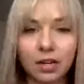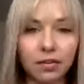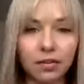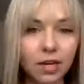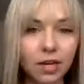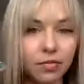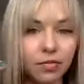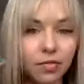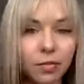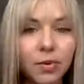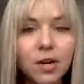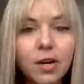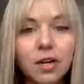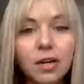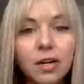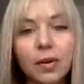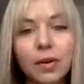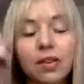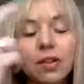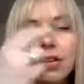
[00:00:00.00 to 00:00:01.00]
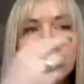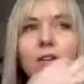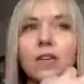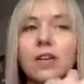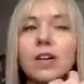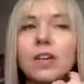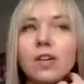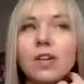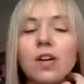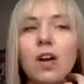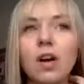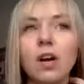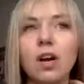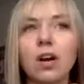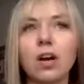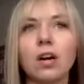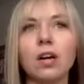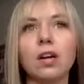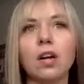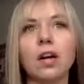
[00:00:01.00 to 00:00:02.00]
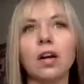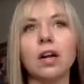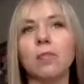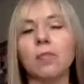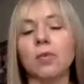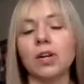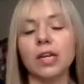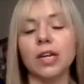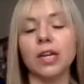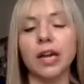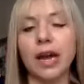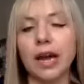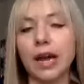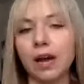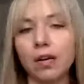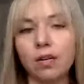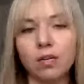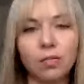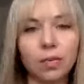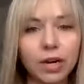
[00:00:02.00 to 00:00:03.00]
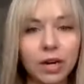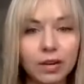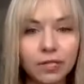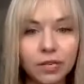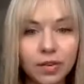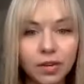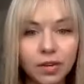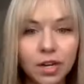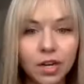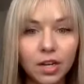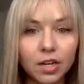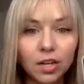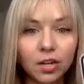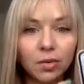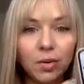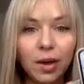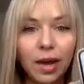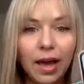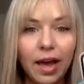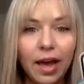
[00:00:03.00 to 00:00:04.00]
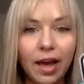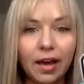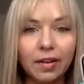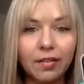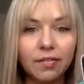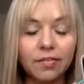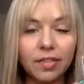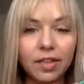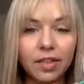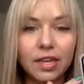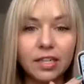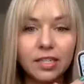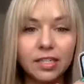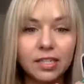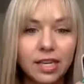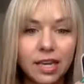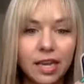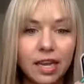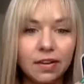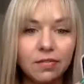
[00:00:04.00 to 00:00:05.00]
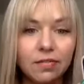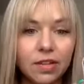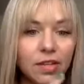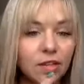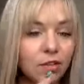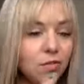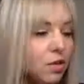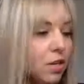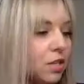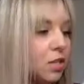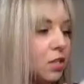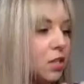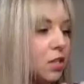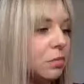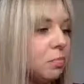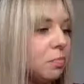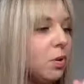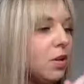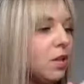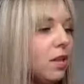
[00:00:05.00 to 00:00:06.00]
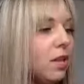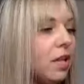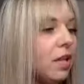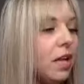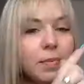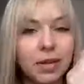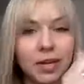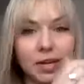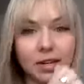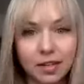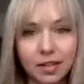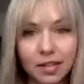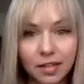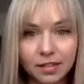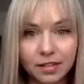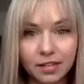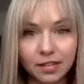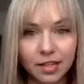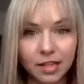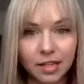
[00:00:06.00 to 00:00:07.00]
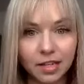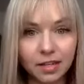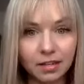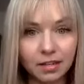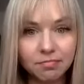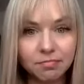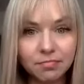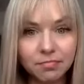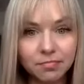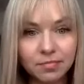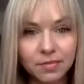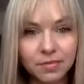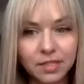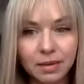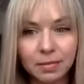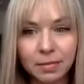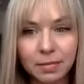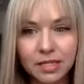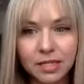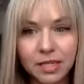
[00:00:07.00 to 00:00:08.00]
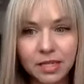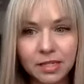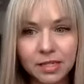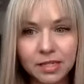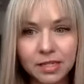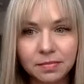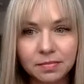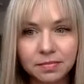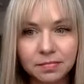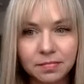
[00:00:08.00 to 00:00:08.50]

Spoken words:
ready for work, whether you're in the car, working out, whatever, you have things saved that you can just pull up and click the link. Does that make sense?